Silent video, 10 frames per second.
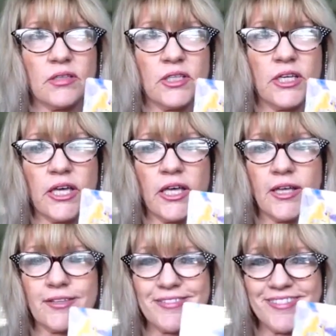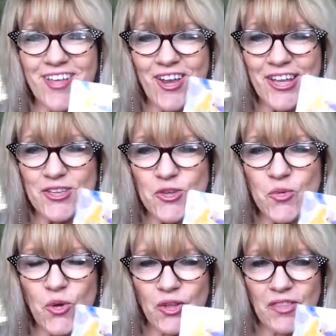Yeah, I'll let
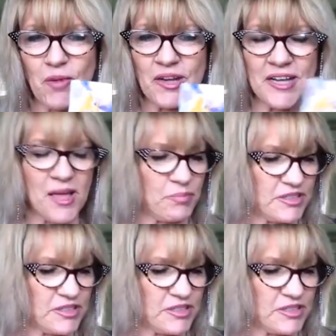you work that one out.